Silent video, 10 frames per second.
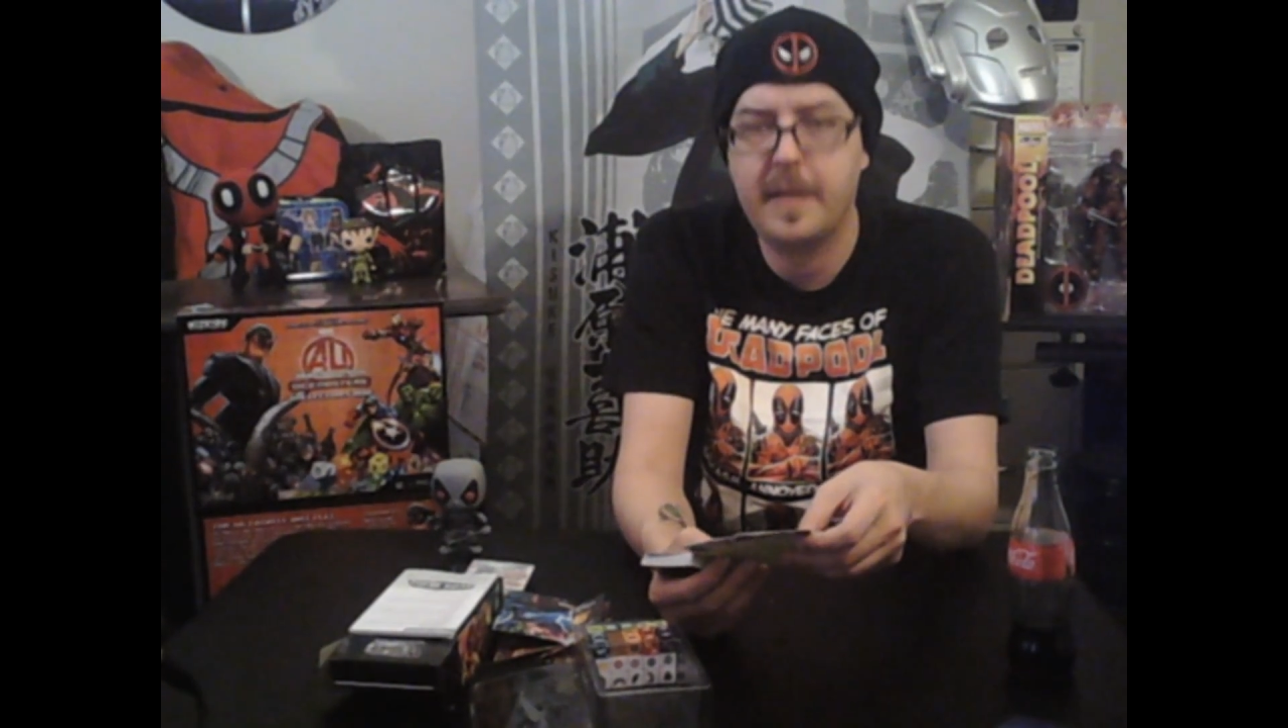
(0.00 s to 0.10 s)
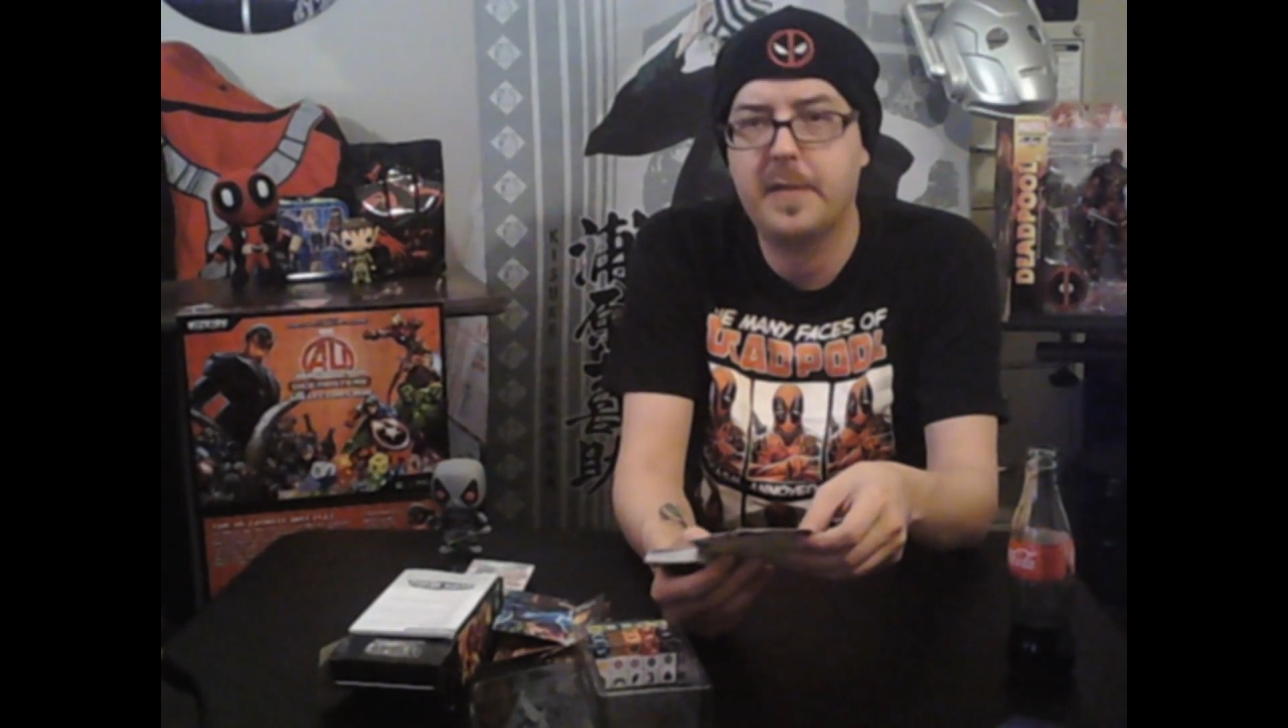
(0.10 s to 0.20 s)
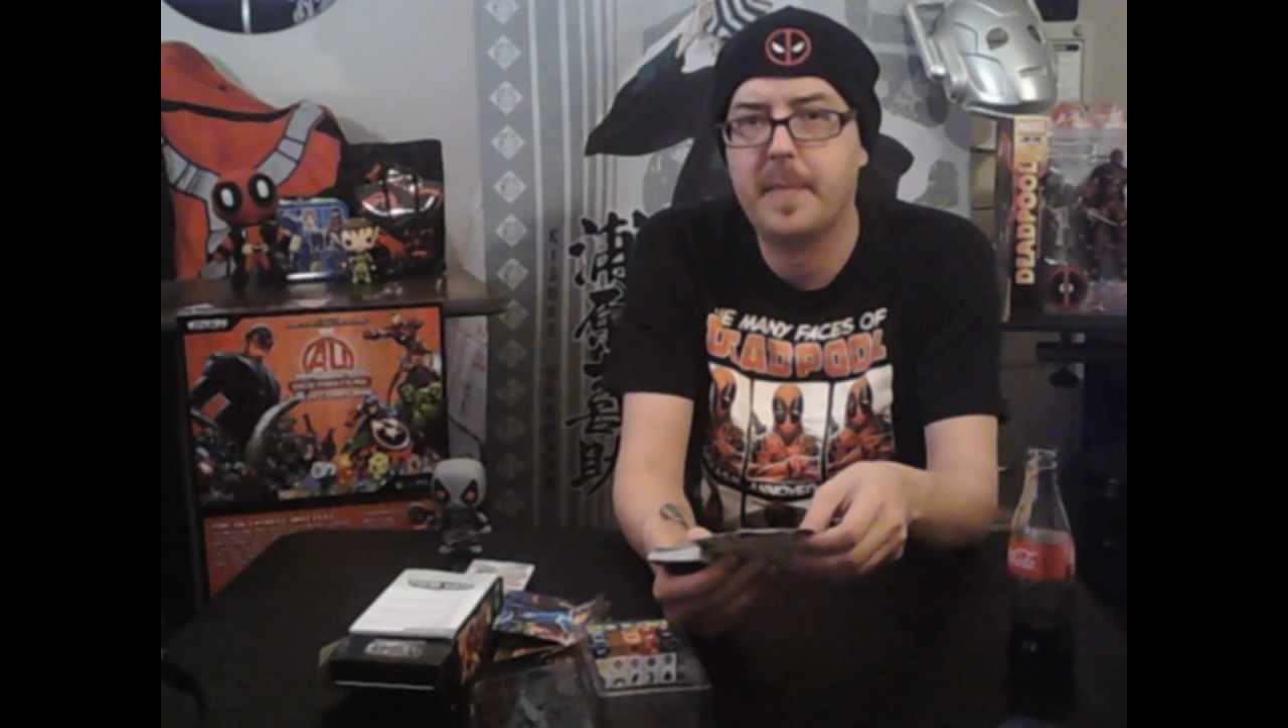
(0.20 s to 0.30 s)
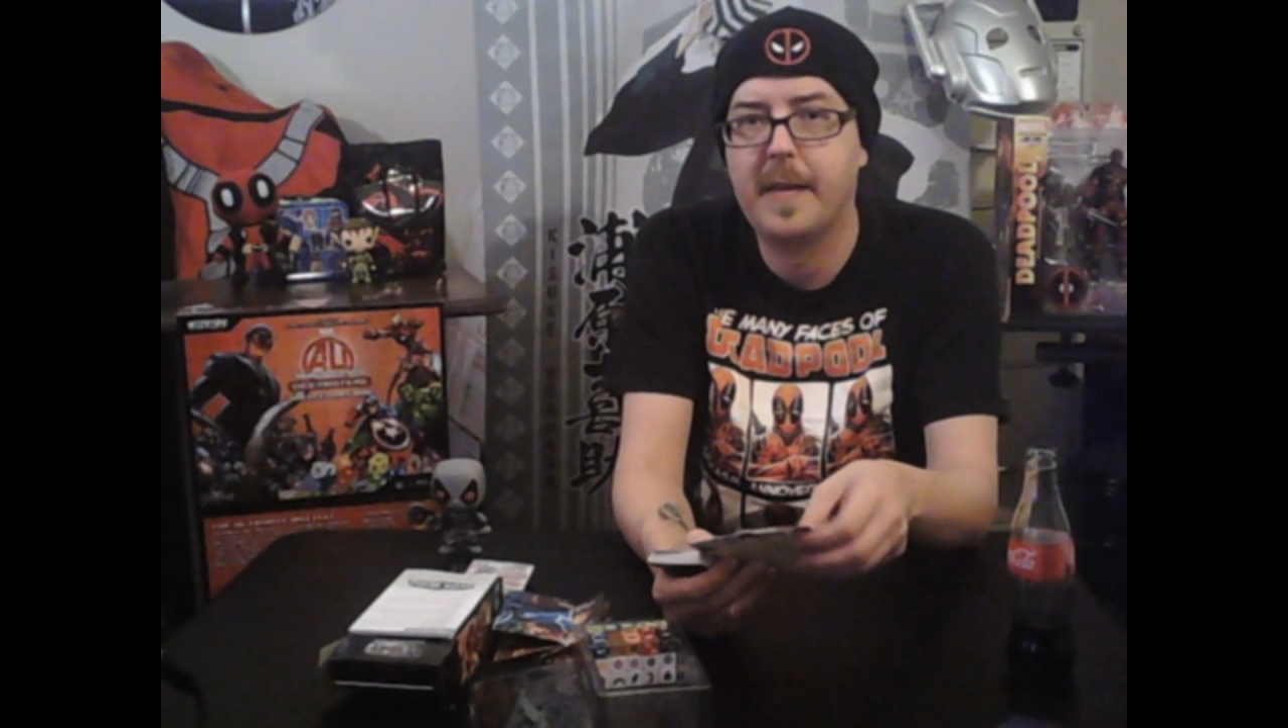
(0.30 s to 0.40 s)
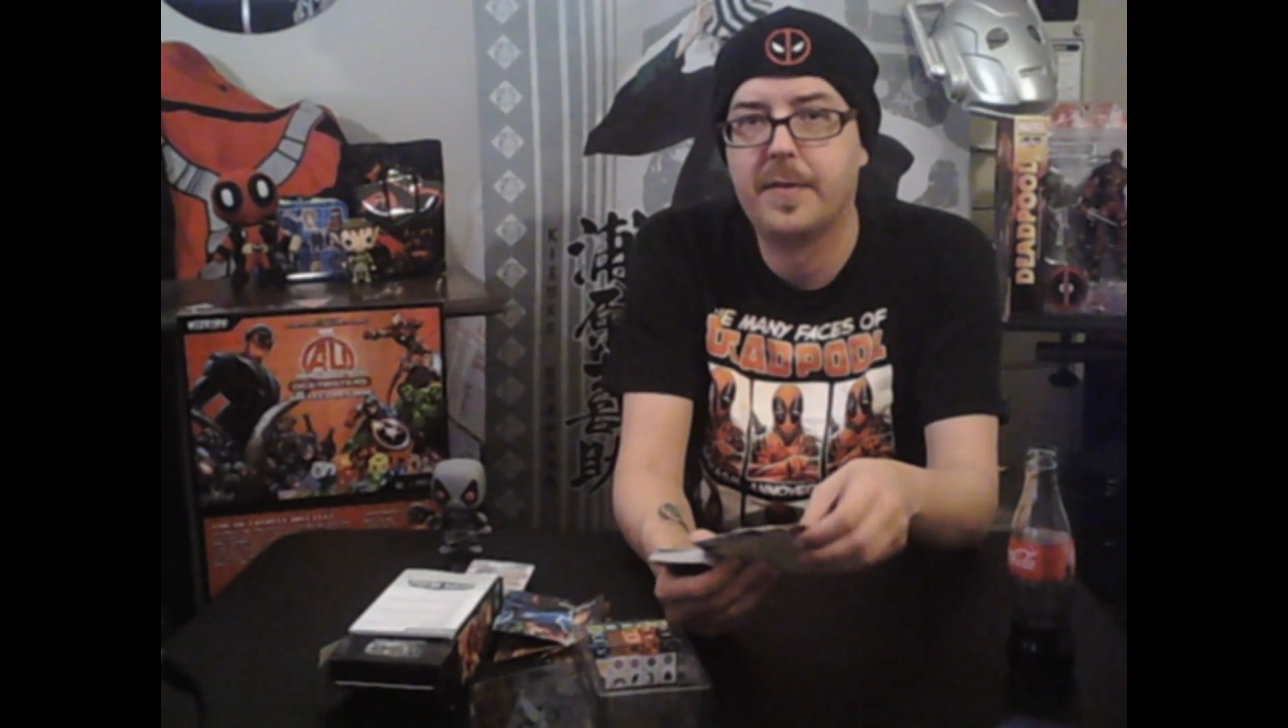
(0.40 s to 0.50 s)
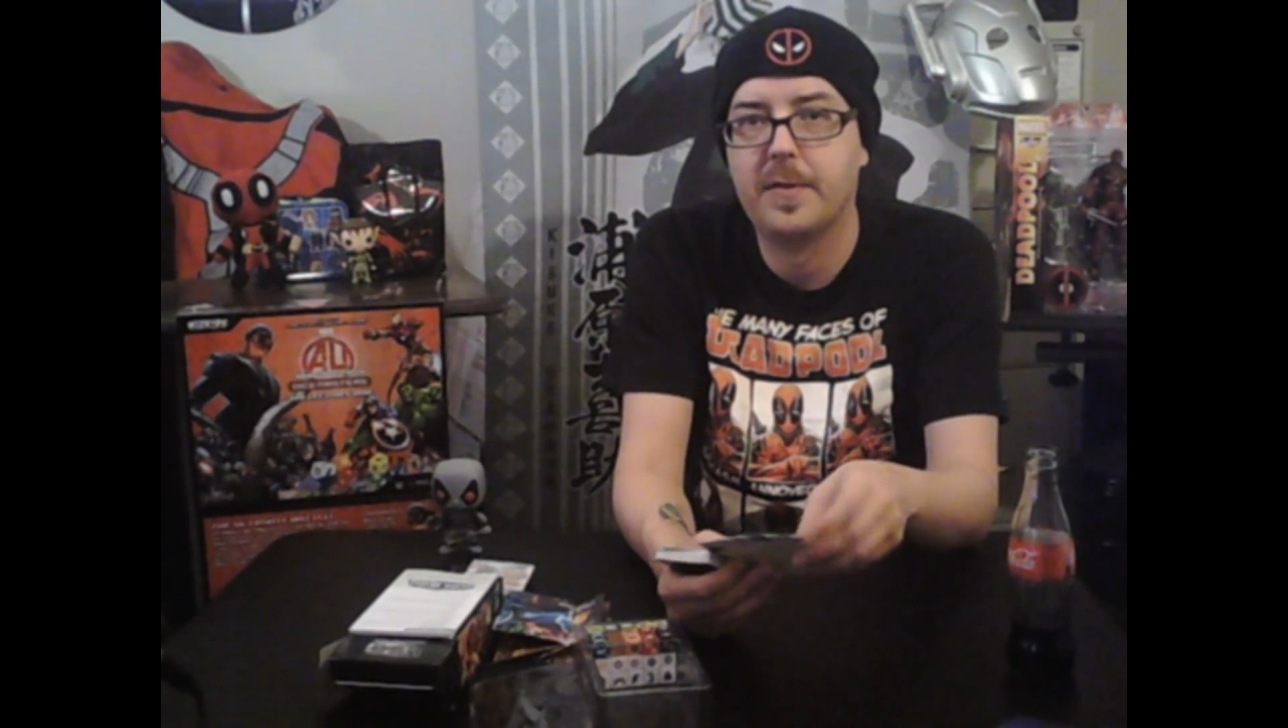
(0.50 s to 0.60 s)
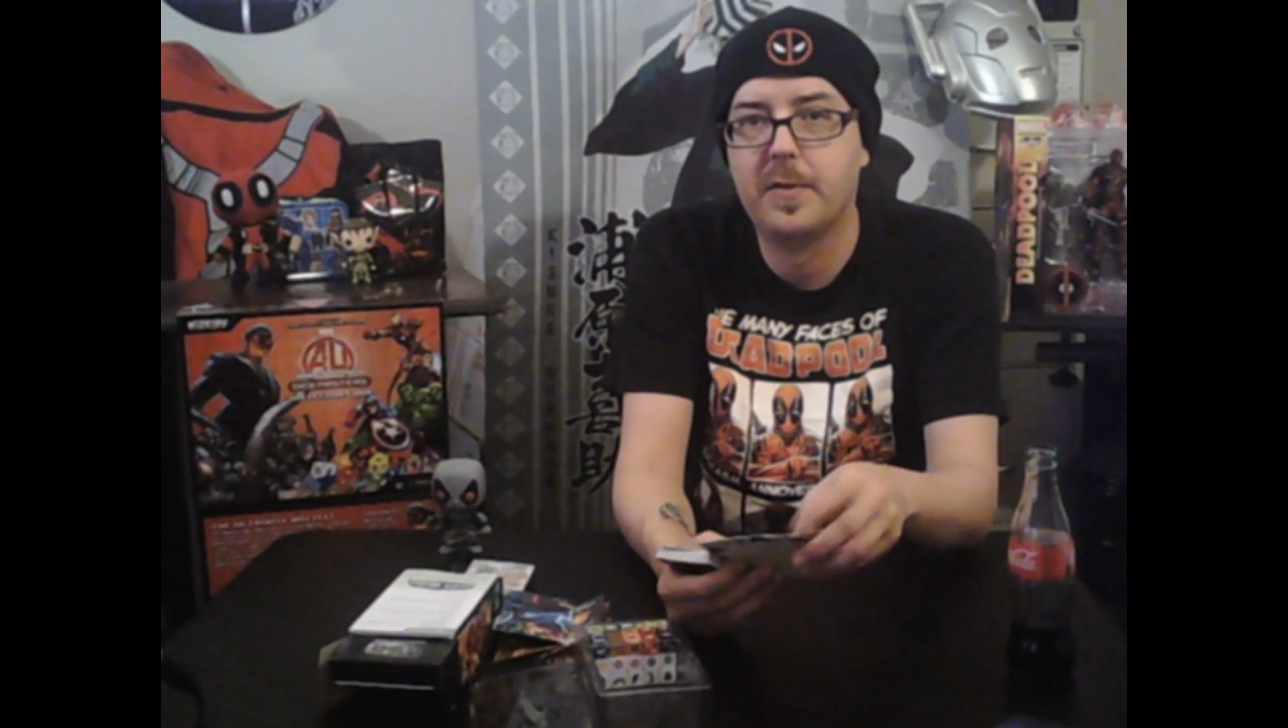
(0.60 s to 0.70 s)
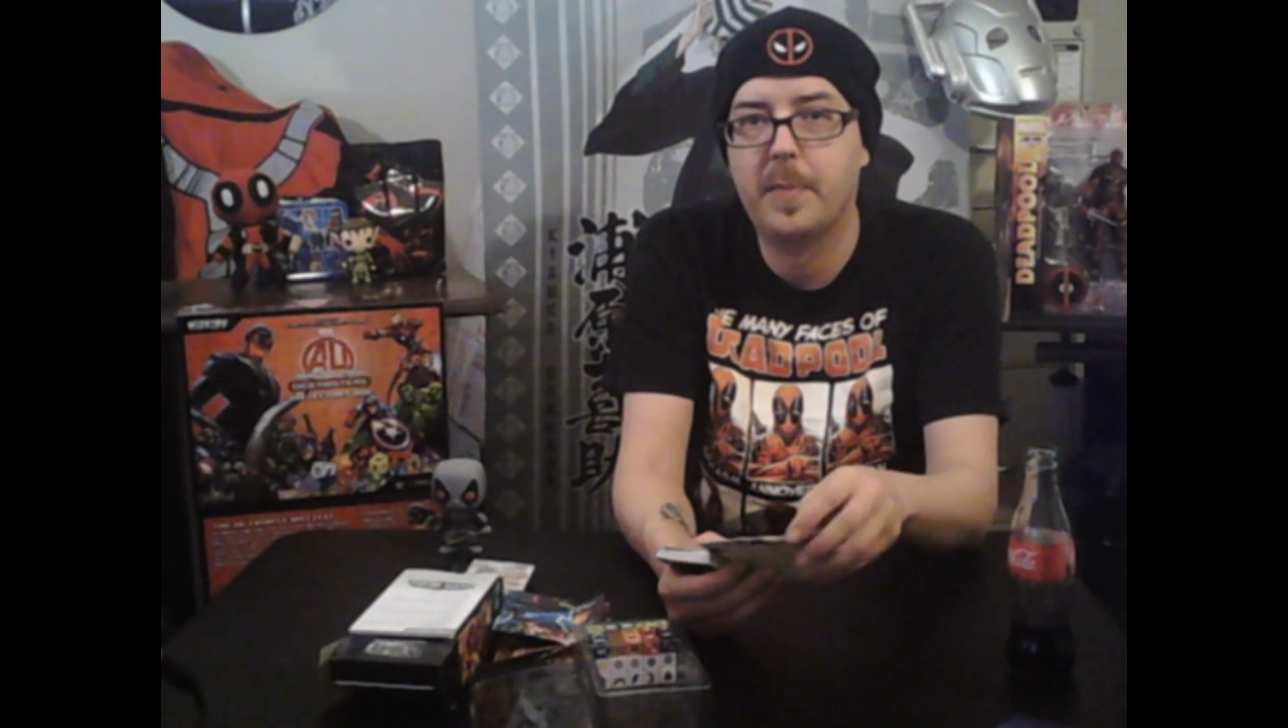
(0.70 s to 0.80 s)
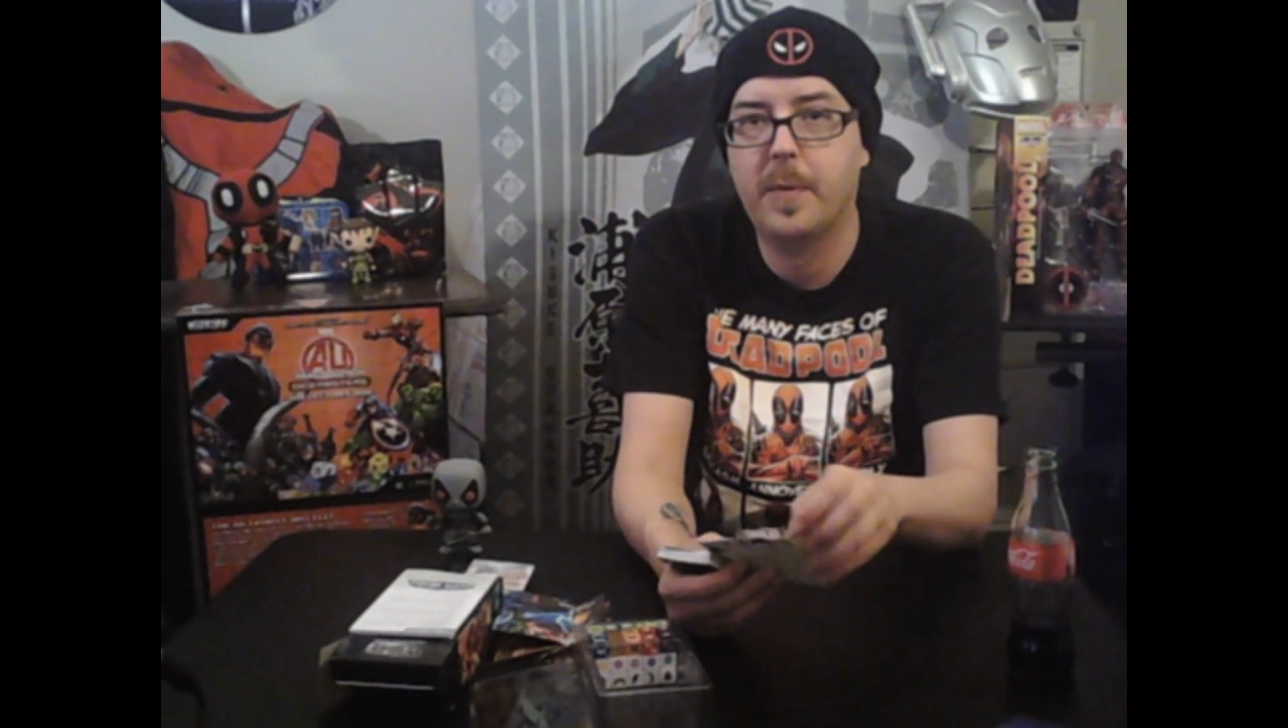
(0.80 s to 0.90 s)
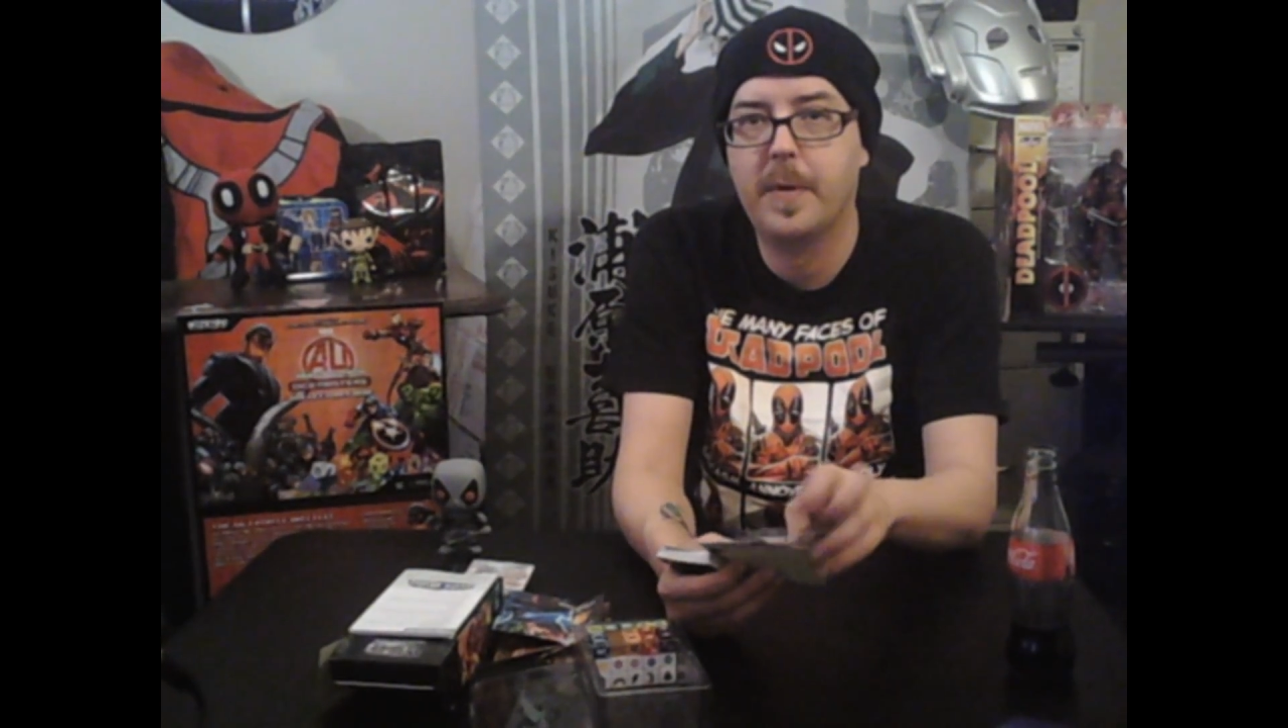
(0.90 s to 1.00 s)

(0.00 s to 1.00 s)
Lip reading: Dicemasters,